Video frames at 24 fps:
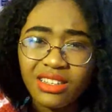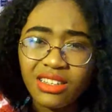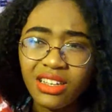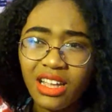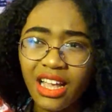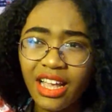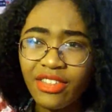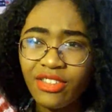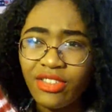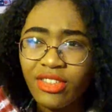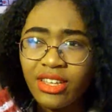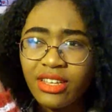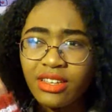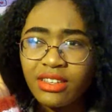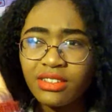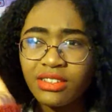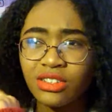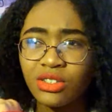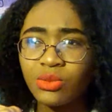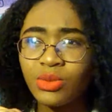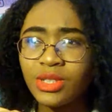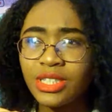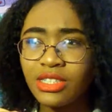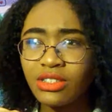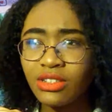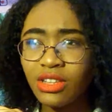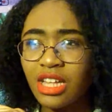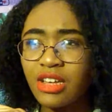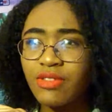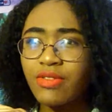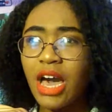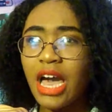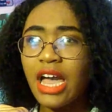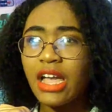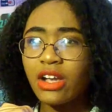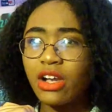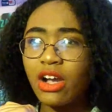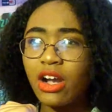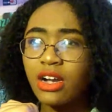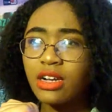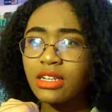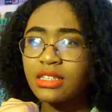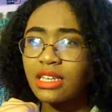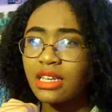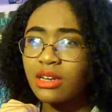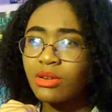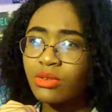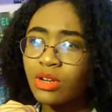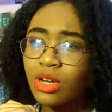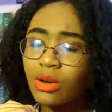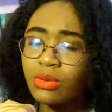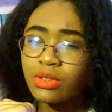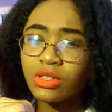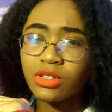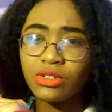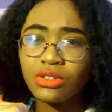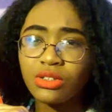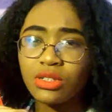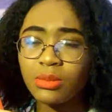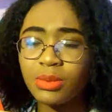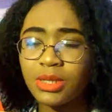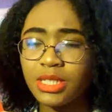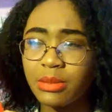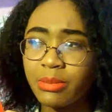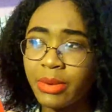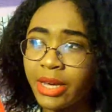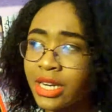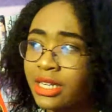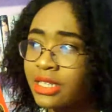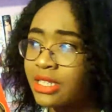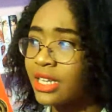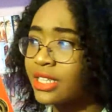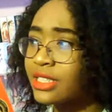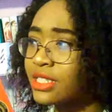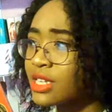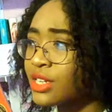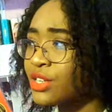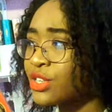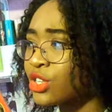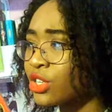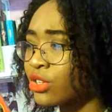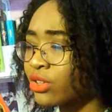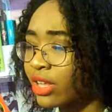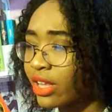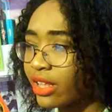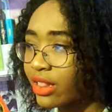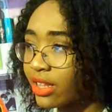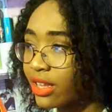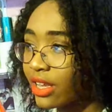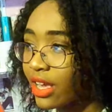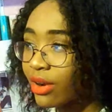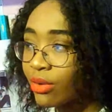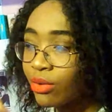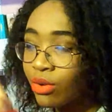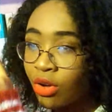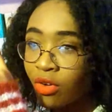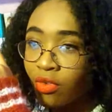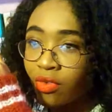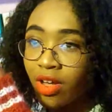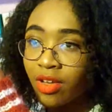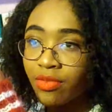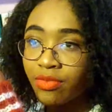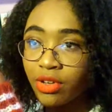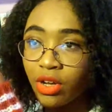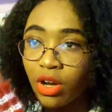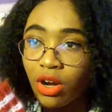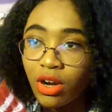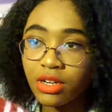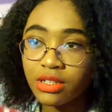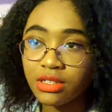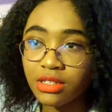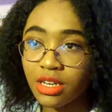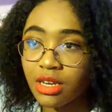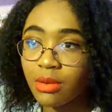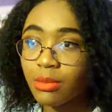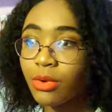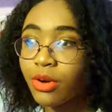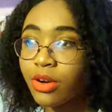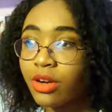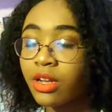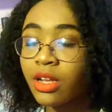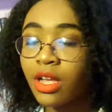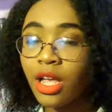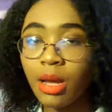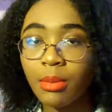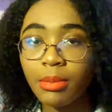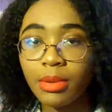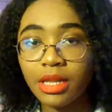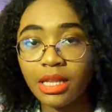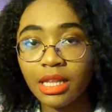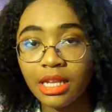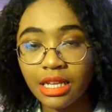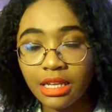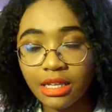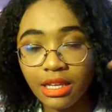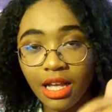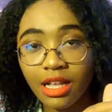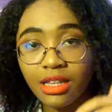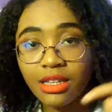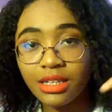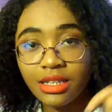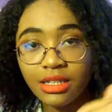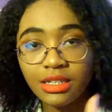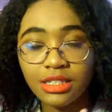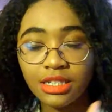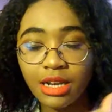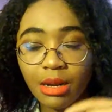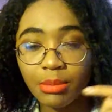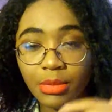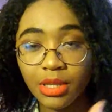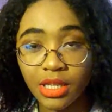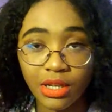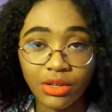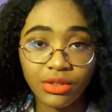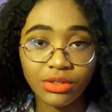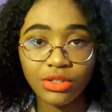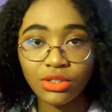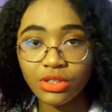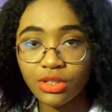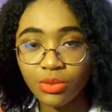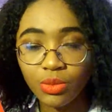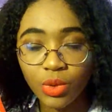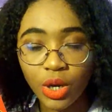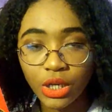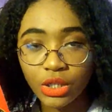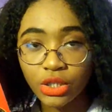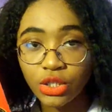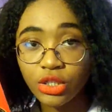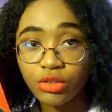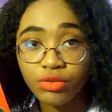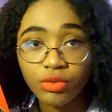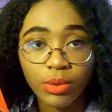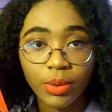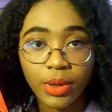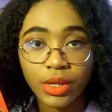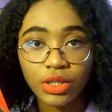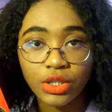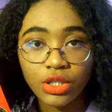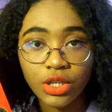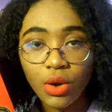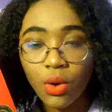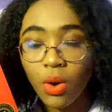I think, do we still have iCards? I don't know with YouTube's demonetization lately. I don't know if I have cards anymore, but like, I'll link it down below so you can watch it if you want to.